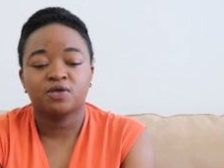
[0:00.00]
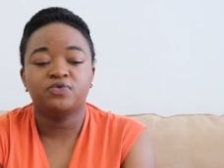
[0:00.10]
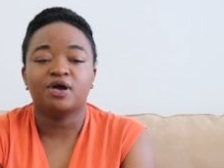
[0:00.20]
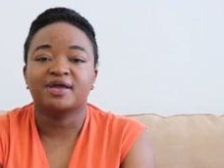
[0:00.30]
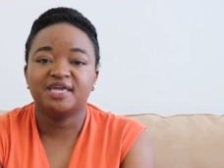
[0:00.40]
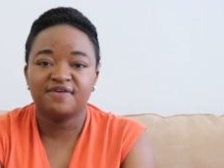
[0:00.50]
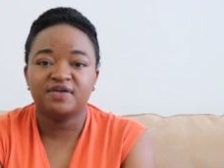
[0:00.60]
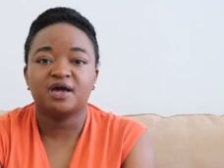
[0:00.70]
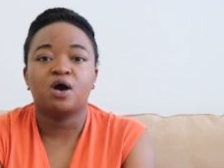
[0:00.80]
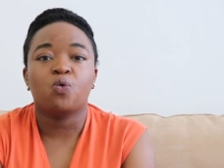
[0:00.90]
We are
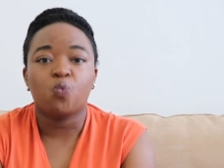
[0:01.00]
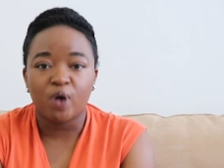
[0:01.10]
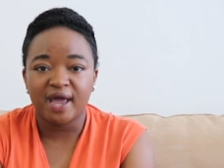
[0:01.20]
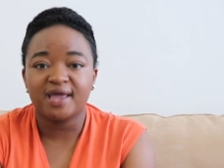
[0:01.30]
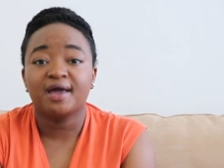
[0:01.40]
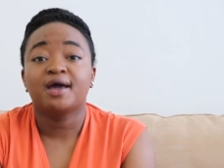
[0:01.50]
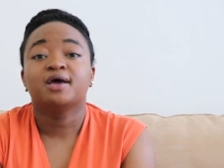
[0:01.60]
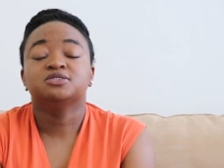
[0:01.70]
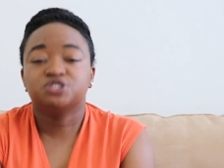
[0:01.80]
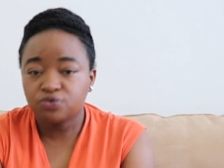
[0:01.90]
giving away
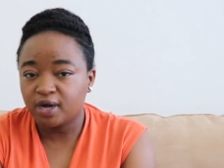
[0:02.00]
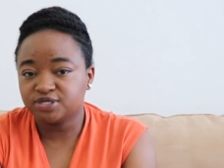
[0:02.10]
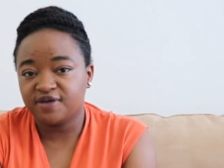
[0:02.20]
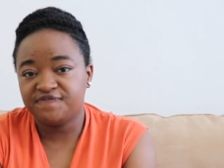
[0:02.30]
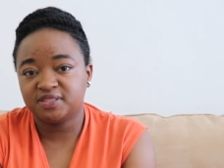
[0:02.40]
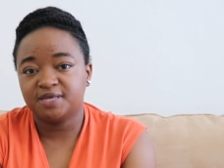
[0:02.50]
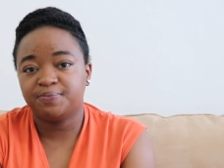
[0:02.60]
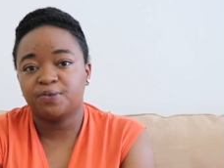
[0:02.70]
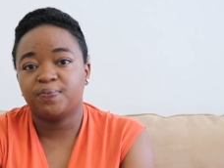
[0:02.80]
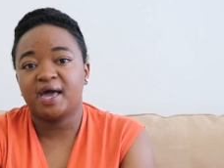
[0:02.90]
250
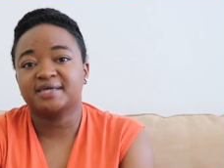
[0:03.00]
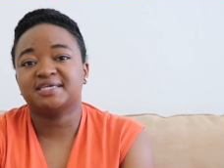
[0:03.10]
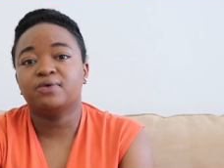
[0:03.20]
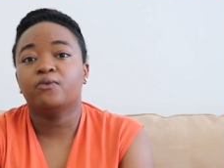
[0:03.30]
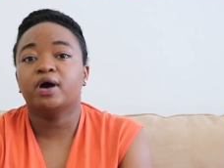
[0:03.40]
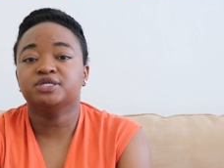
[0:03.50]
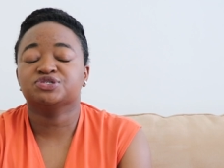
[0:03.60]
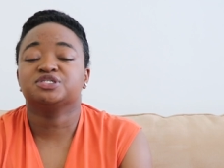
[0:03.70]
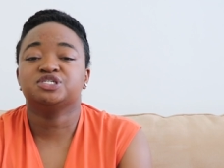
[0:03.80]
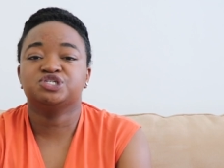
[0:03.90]
book bags and
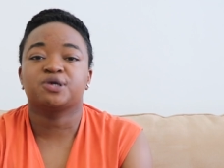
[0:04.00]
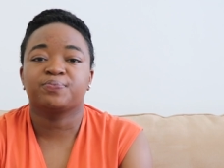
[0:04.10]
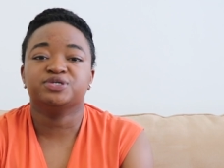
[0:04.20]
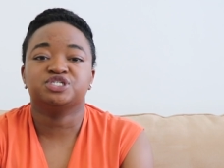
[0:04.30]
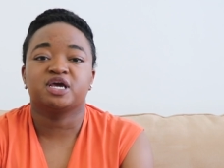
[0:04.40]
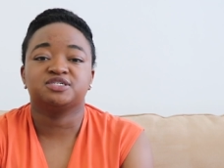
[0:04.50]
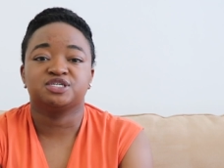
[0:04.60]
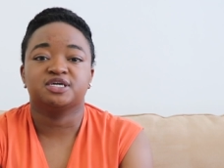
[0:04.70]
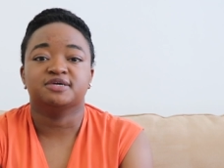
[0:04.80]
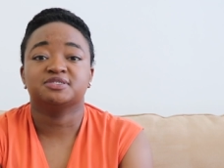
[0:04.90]
100 teacher
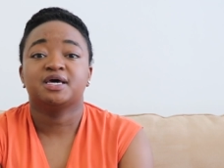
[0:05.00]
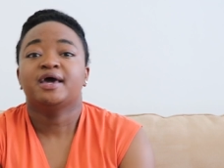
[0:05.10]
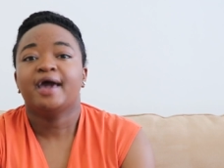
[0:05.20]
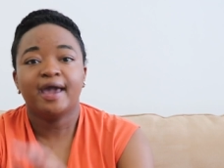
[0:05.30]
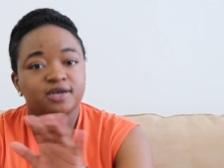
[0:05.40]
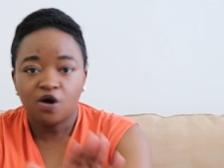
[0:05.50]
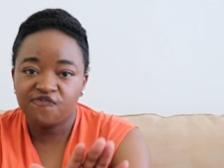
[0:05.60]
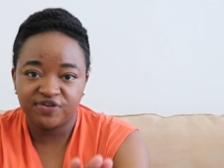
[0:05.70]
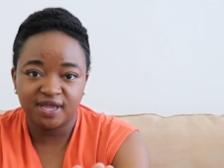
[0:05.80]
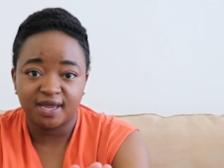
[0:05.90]
appreciation gifts. And
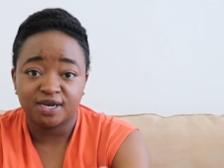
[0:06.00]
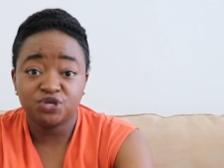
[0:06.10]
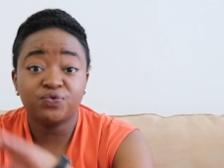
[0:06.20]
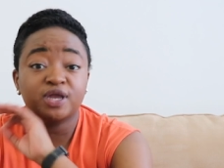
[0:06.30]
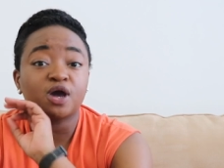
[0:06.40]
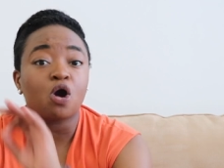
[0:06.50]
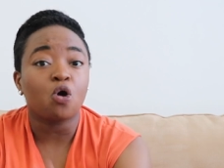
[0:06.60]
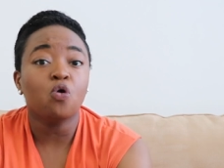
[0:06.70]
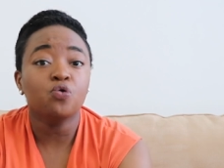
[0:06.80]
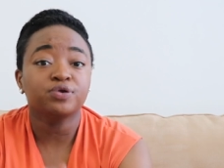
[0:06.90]
don't forget, you can
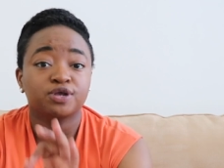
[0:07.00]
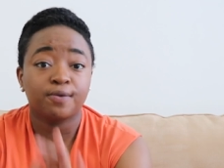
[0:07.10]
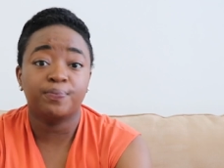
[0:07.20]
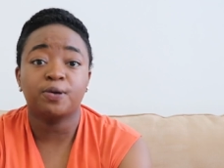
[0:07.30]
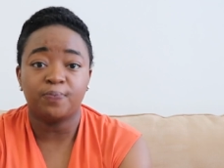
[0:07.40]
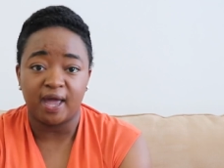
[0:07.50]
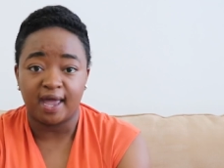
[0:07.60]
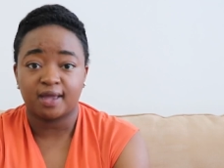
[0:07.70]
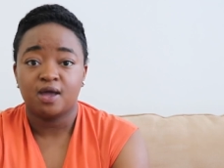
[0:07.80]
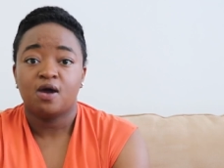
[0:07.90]
hold your book bag.